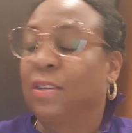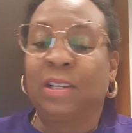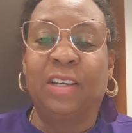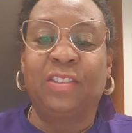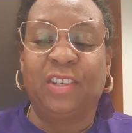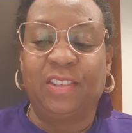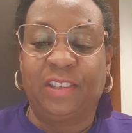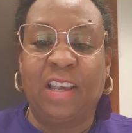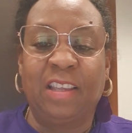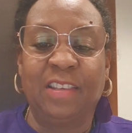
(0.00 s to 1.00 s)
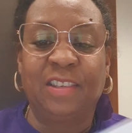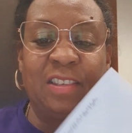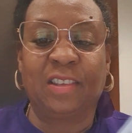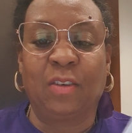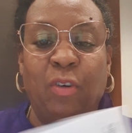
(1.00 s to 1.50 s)
So let's just say this is
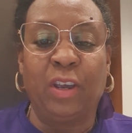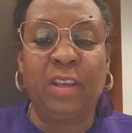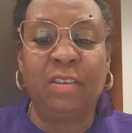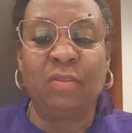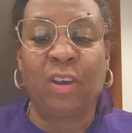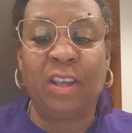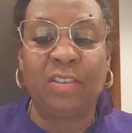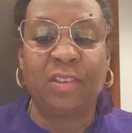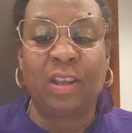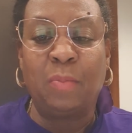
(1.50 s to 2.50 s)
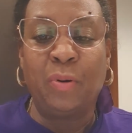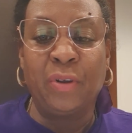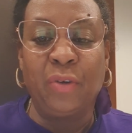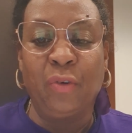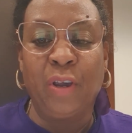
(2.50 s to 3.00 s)
the grid, right? So they put a
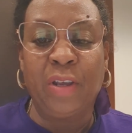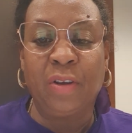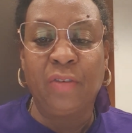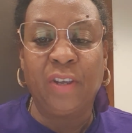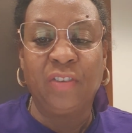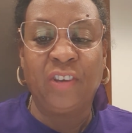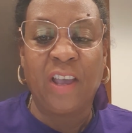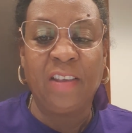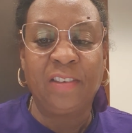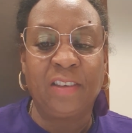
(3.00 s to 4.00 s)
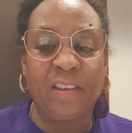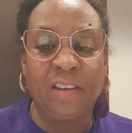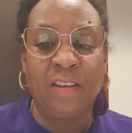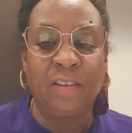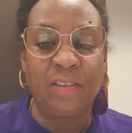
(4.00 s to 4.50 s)
grid over your chest and
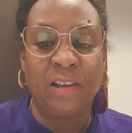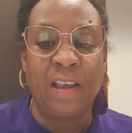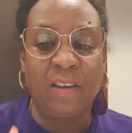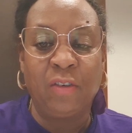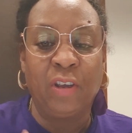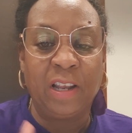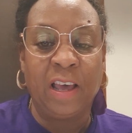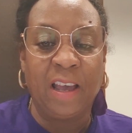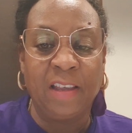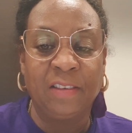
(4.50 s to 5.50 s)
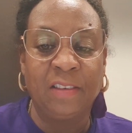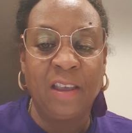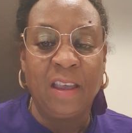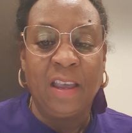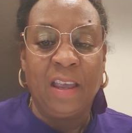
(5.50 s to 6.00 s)
there's like grid lines.
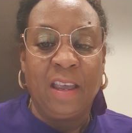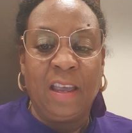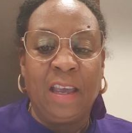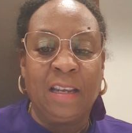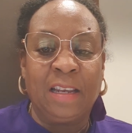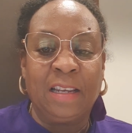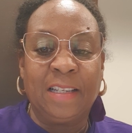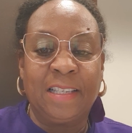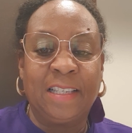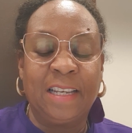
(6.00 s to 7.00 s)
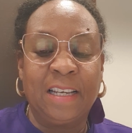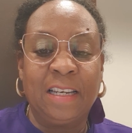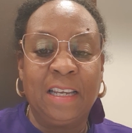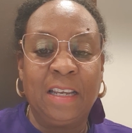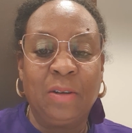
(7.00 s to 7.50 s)
And then stick a
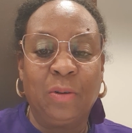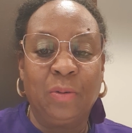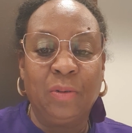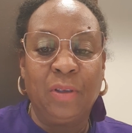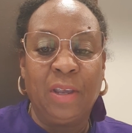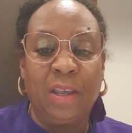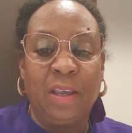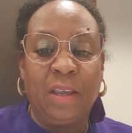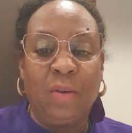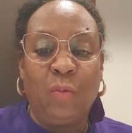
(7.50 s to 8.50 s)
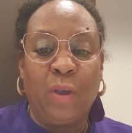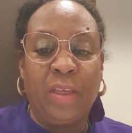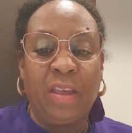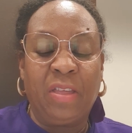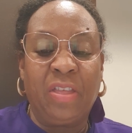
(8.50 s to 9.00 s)
needle where
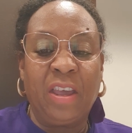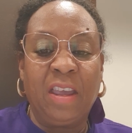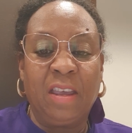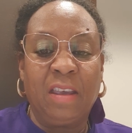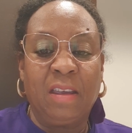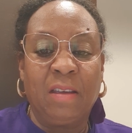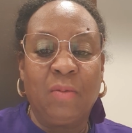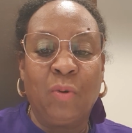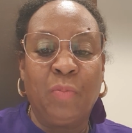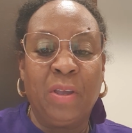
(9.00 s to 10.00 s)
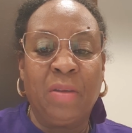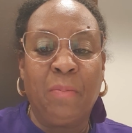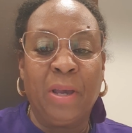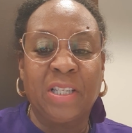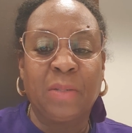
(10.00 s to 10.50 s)
they think would be the
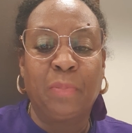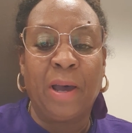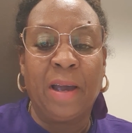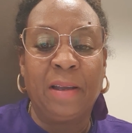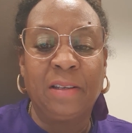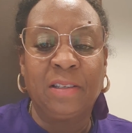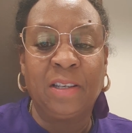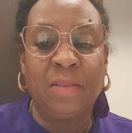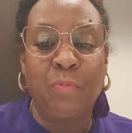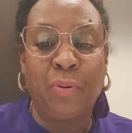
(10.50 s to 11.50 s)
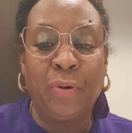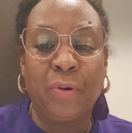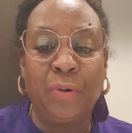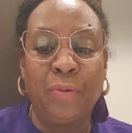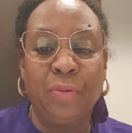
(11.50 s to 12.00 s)
best spot to
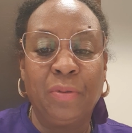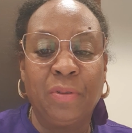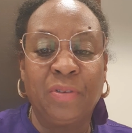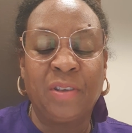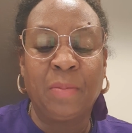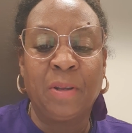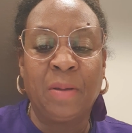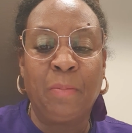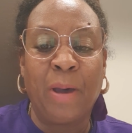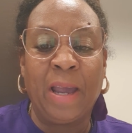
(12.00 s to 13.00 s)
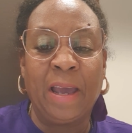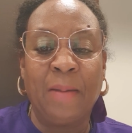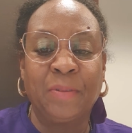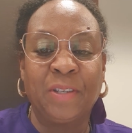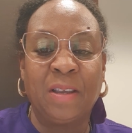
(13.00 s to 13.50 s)
pull some of the
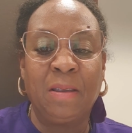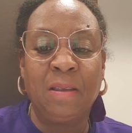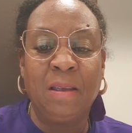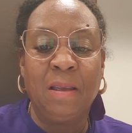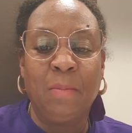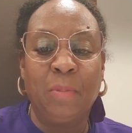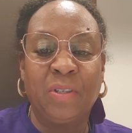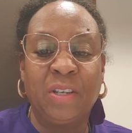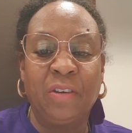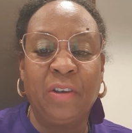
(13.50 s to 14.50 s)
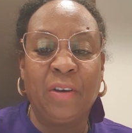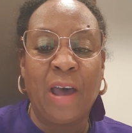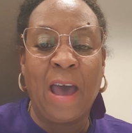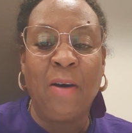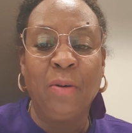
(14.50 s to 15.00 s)
biopsy material
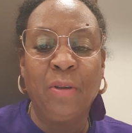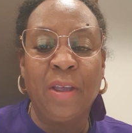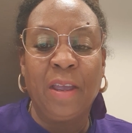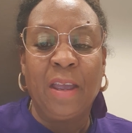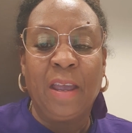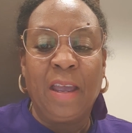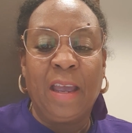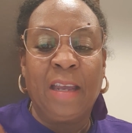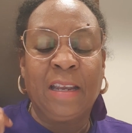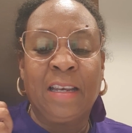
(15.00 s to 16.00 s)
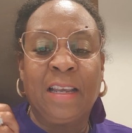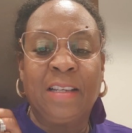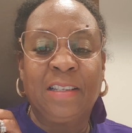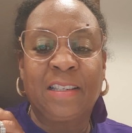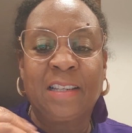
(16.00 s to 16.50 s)
out. And then they
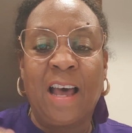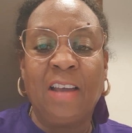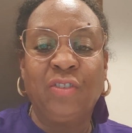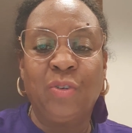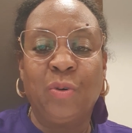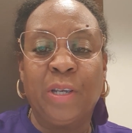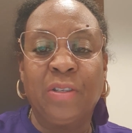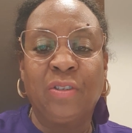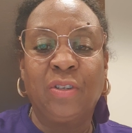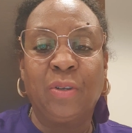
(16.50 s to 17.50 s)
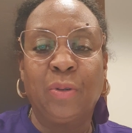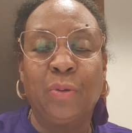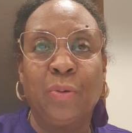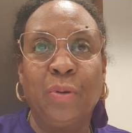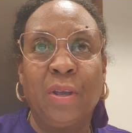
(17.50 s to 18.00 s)
slide you
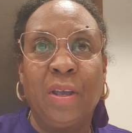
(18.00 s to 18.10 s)
into